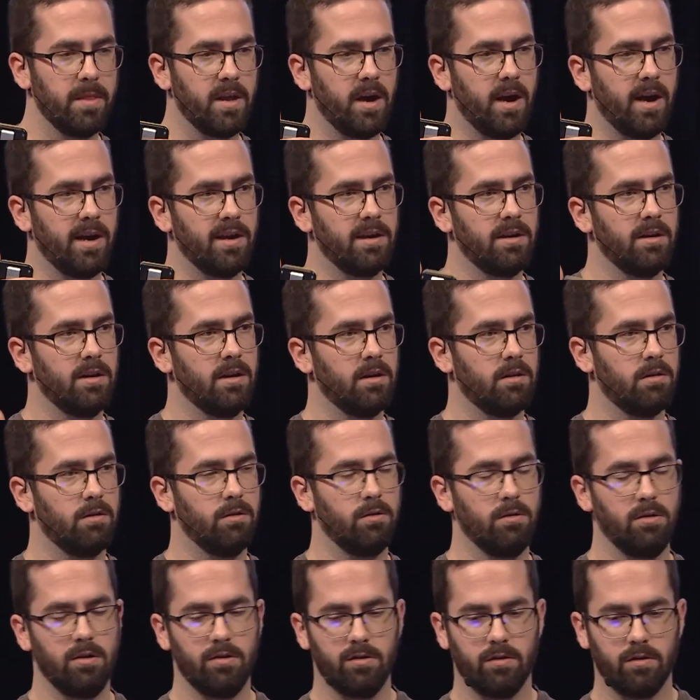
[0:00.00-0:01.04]
I can
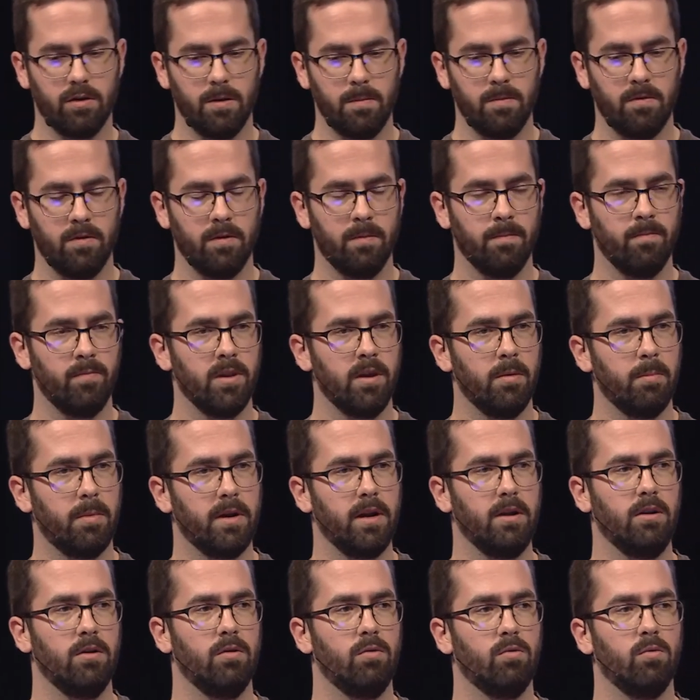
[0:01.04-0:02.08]
include this script, but
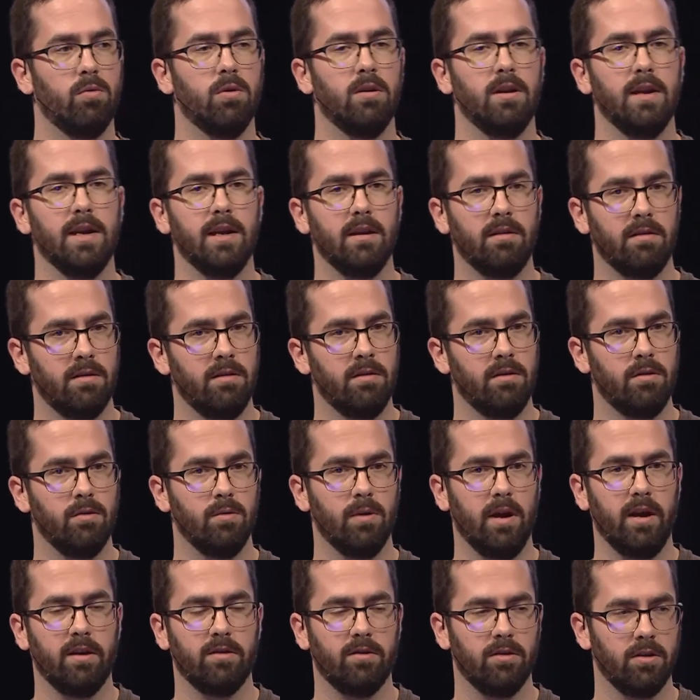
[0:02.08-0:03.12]
I don't want it to
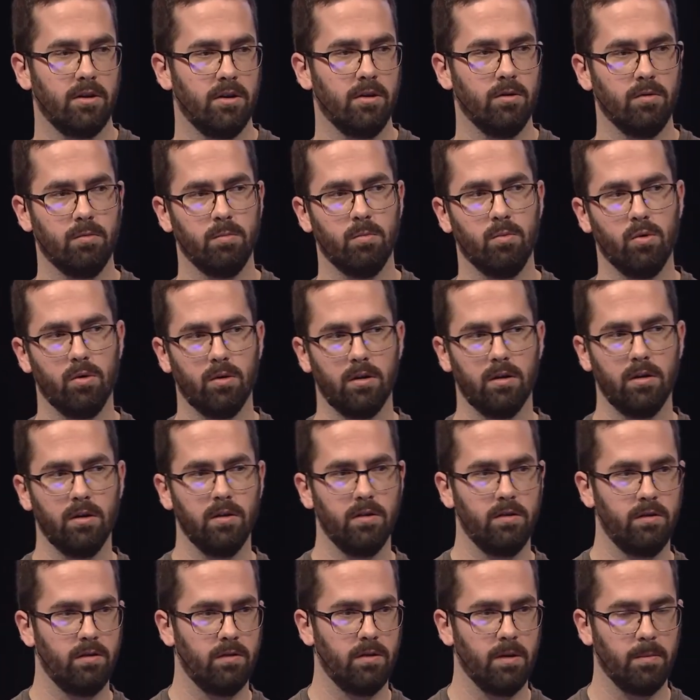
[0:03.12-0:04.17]
execute more
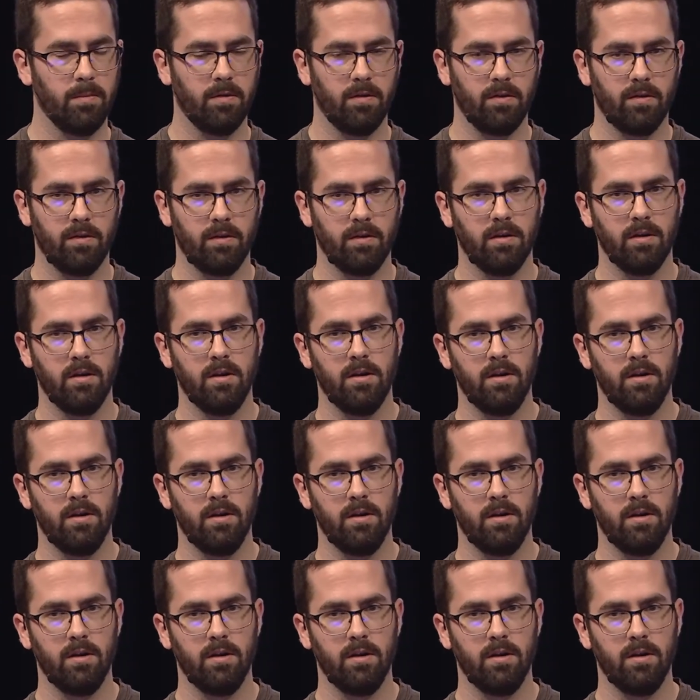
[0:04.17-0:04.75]
scripts.